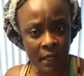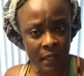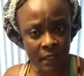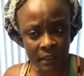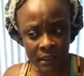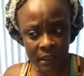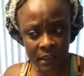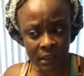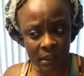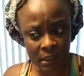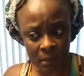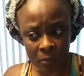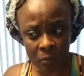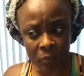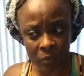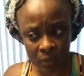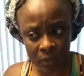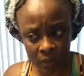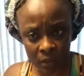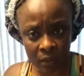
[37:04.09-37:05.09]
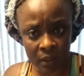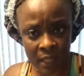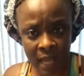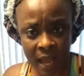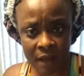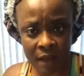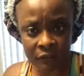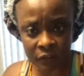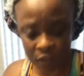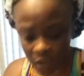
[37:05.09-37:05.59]
This is some real
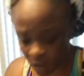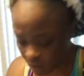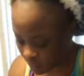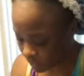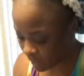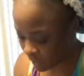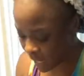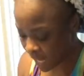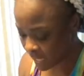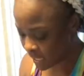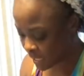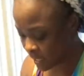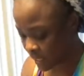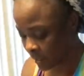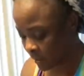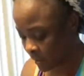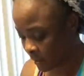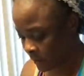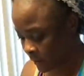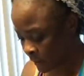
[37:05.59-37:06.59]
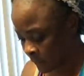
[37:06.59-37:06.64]
life talk right here.